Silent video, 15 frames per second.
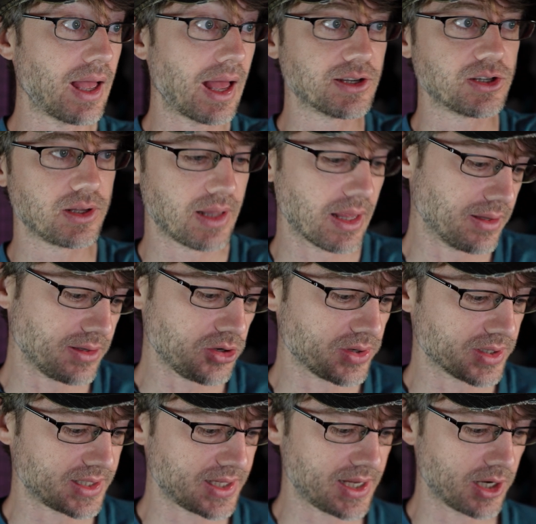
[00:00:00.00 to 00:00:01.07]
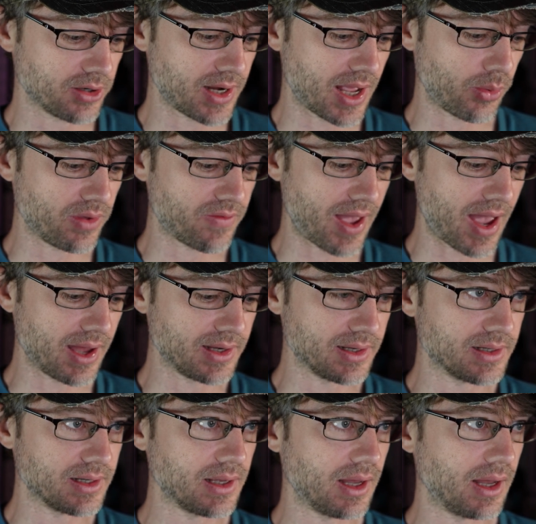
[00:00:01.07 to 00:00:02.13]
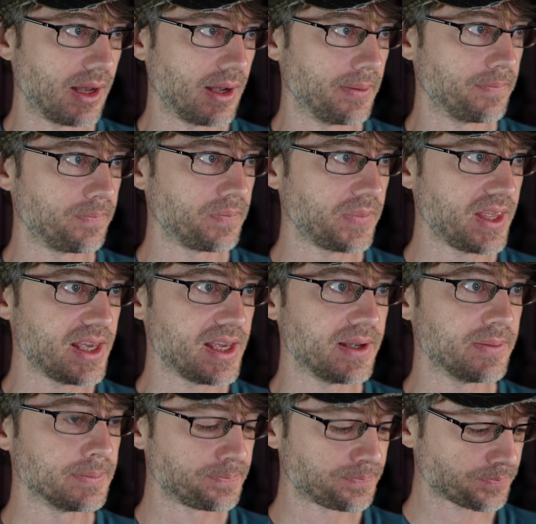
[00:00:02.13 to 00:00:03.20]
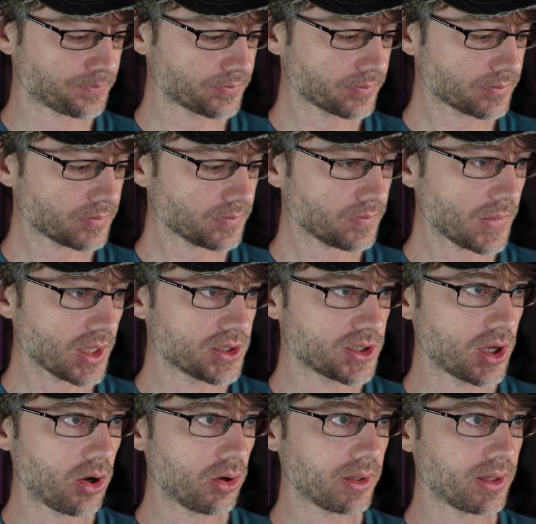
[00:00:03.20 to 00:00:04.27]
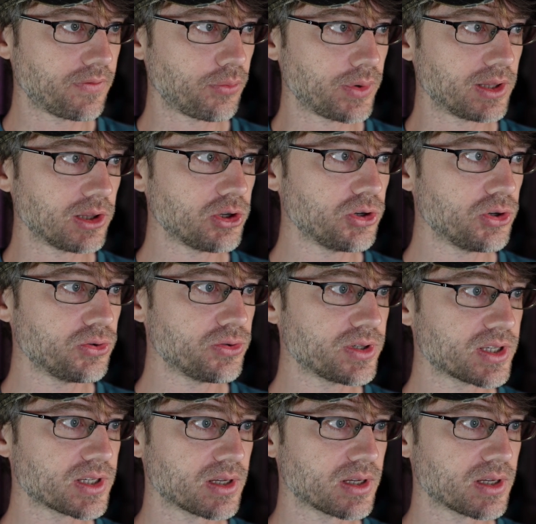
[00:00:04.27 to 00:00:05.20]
And then you can see here now we've added E. So if we lose,